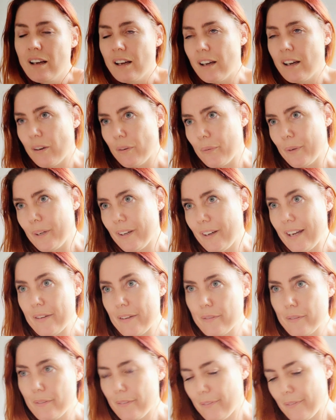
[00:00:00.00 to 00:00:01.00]
well, I
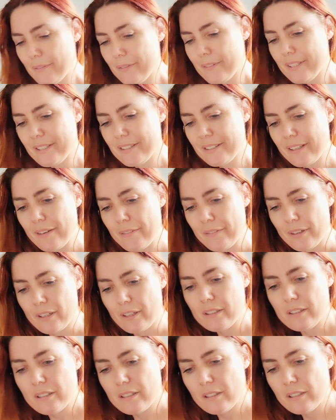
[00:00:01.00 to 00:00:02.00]

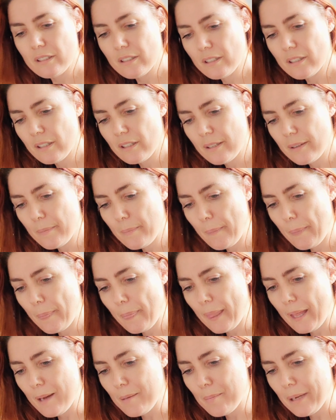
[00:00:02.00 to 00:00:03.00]
discovered
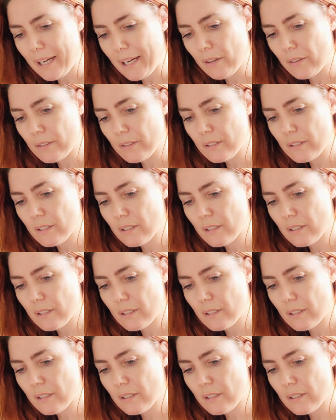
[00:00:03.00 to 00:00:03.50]
about,